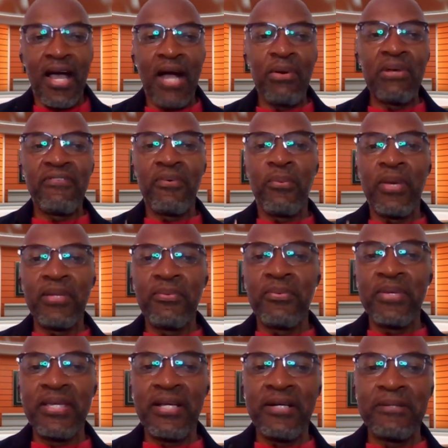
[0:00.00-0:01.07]
However, when
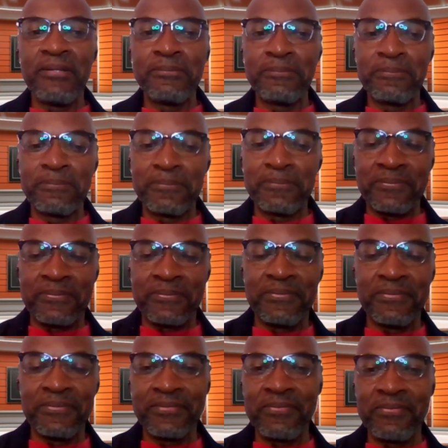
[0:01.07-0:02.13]

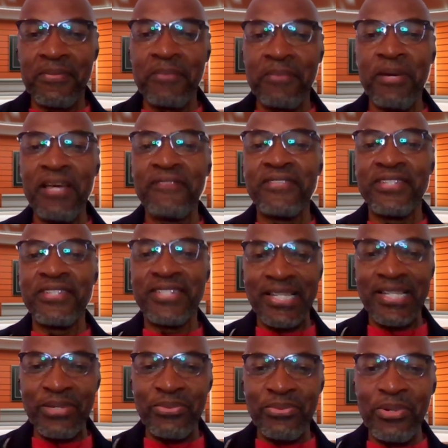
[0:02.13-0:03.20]
but if the
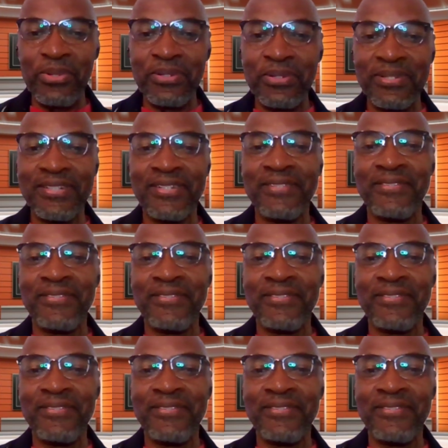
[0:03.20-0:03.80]
gender role